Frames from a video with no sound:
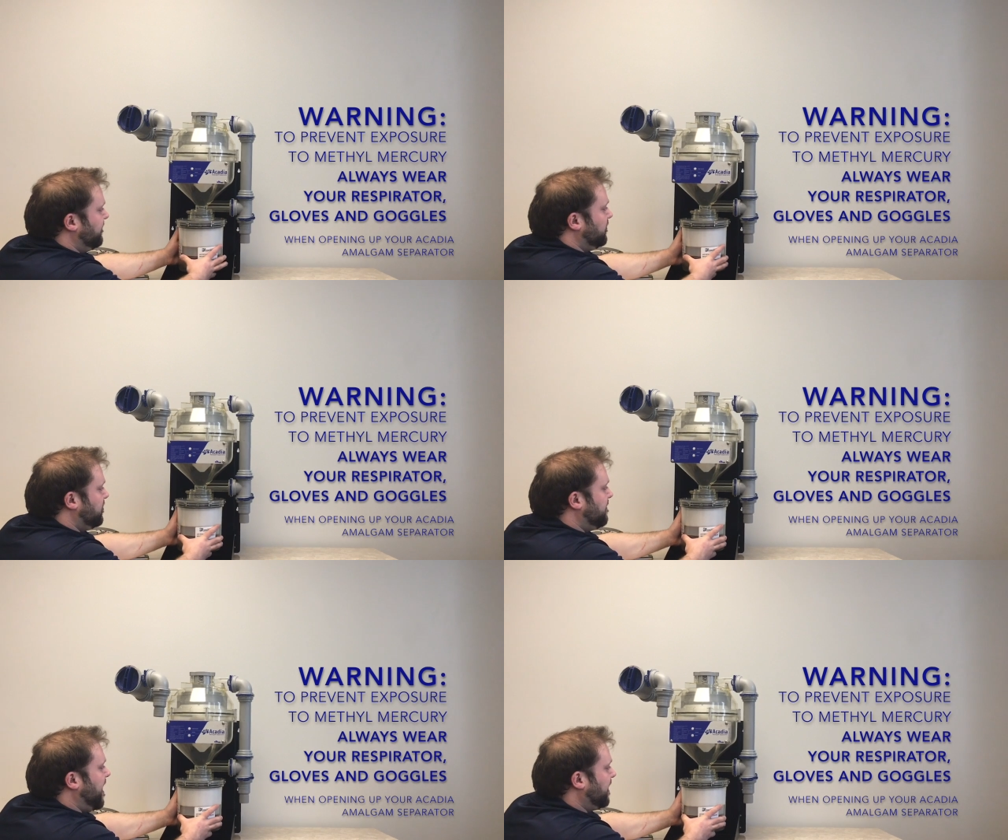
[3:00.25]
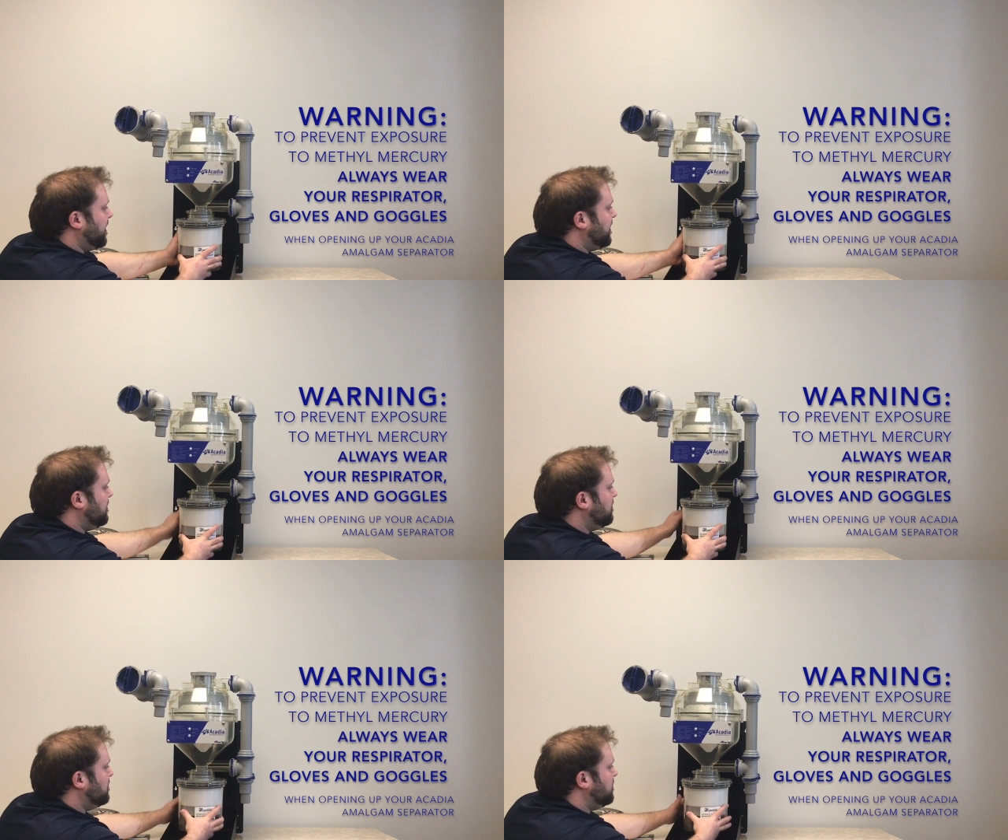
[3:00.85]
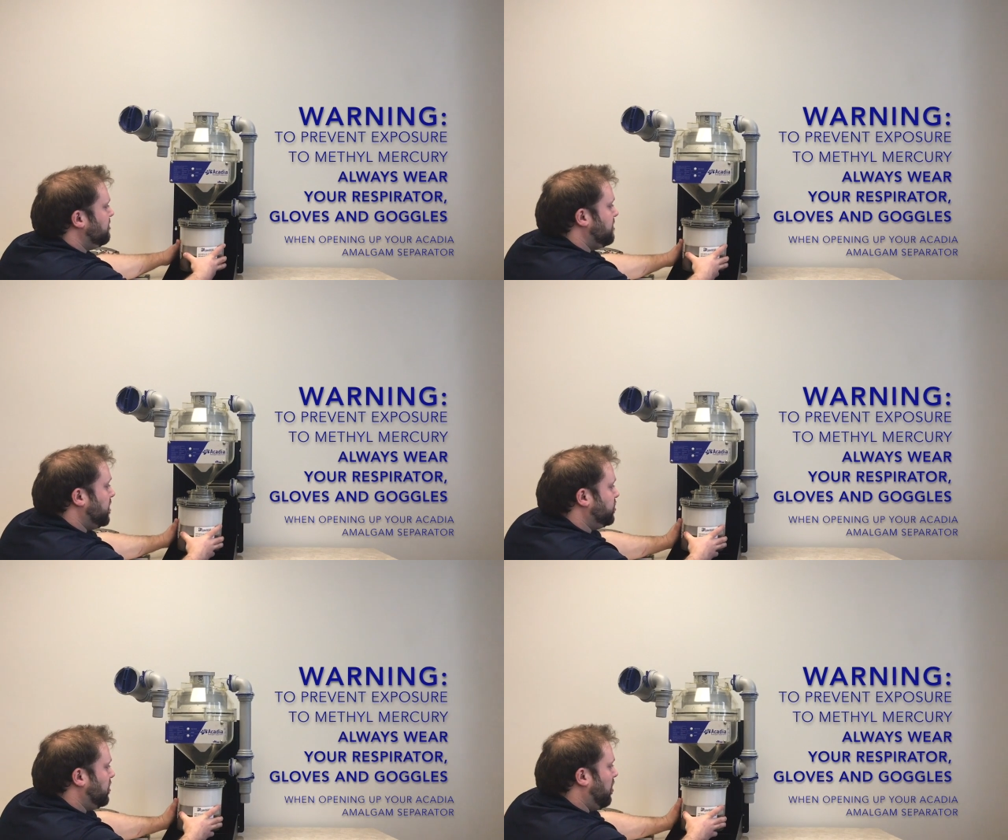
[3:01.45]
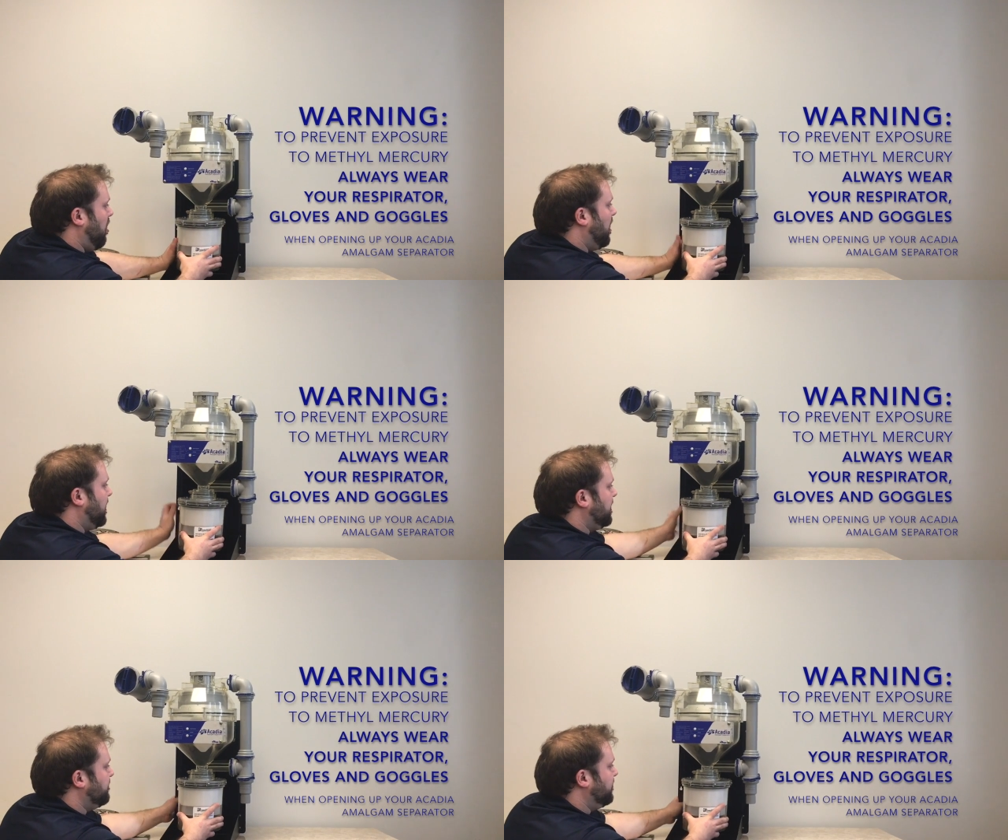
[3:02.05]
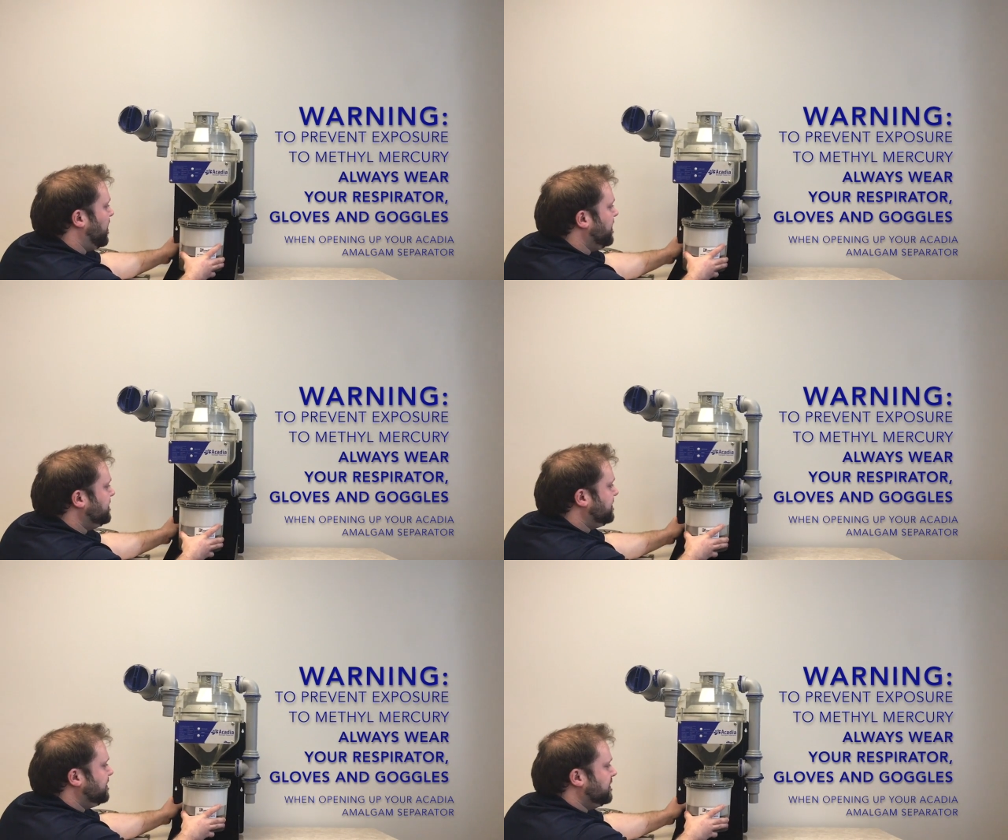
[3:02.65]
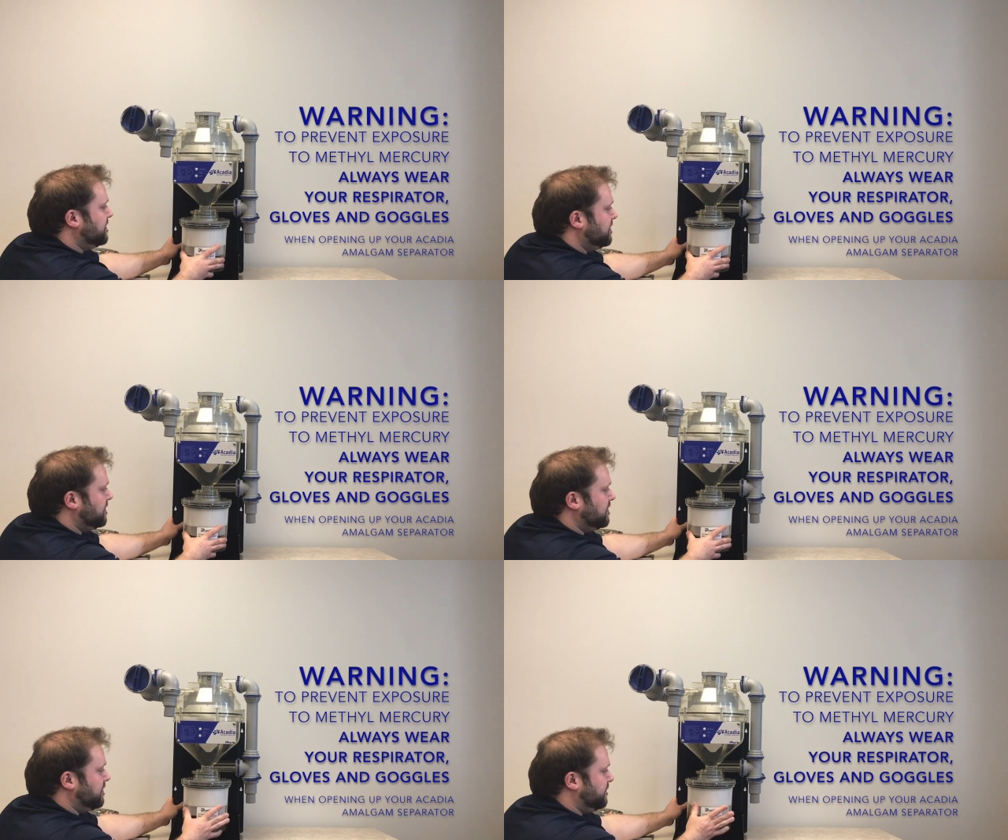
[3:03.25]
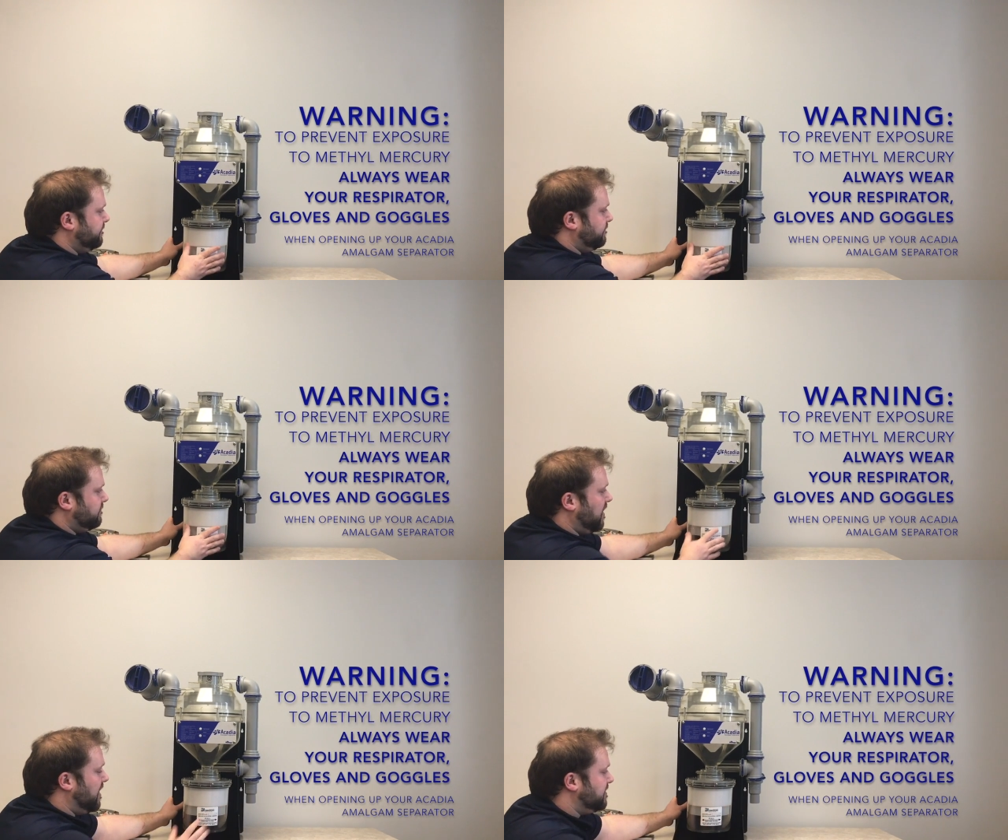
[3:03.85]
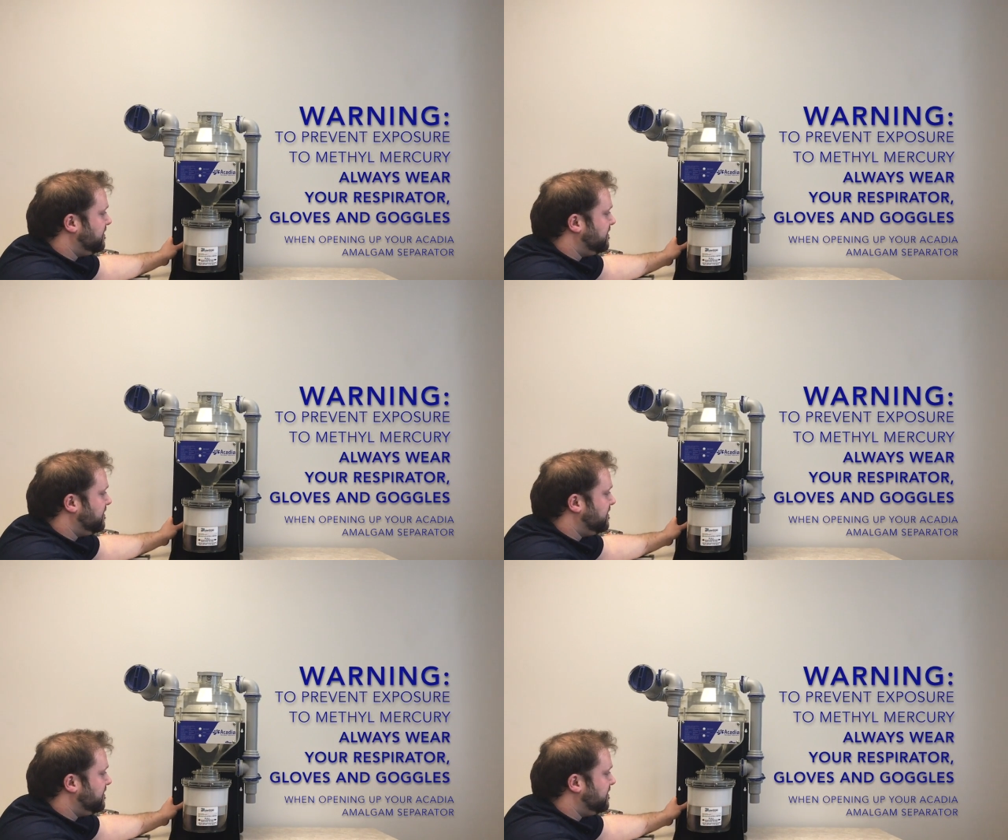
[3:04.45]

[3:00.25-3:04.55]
filter back in, make sure to lock it in place, as